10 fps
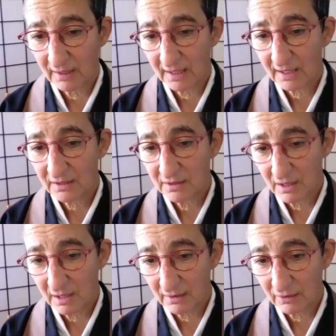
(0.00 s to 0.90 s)

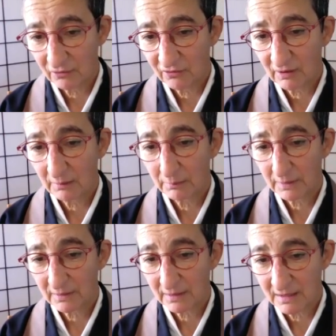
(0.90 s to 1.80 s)
acknowledged
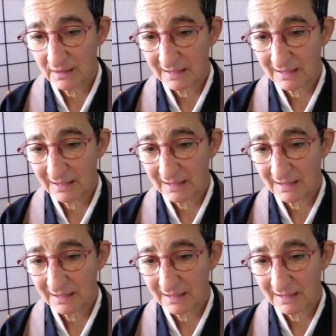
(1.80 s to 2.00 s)
but didn't